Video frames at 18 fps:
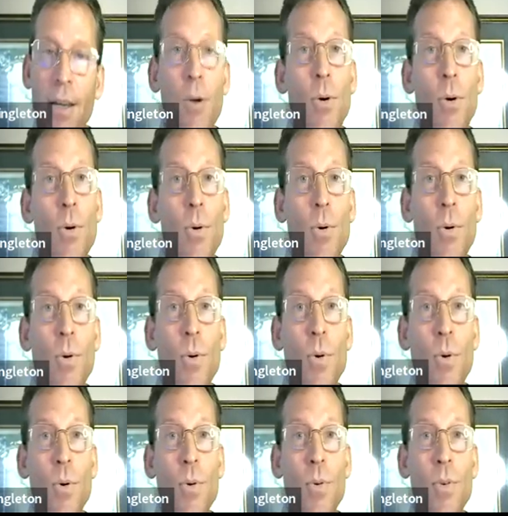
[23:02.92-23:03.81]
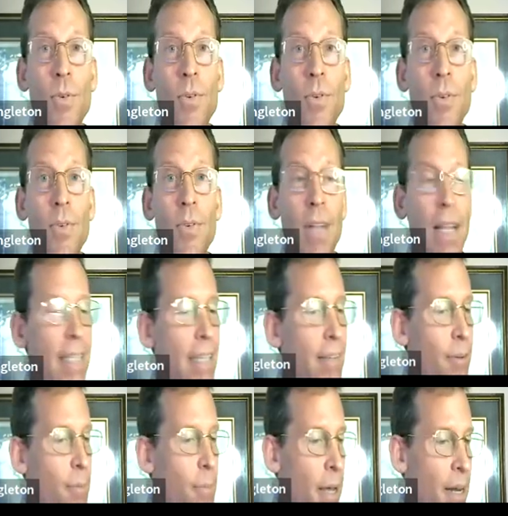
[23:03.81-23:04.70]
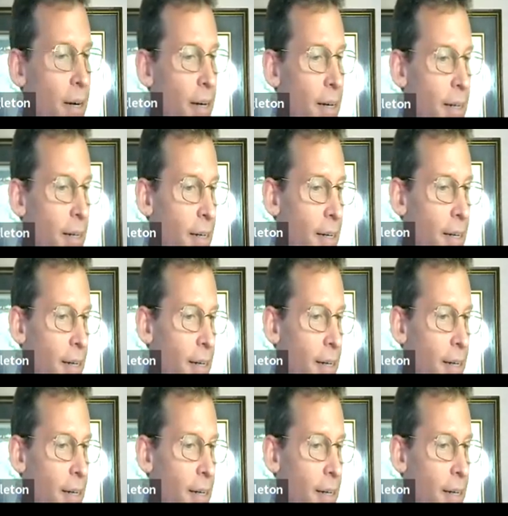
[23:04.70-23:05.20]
Ooh, that's even better.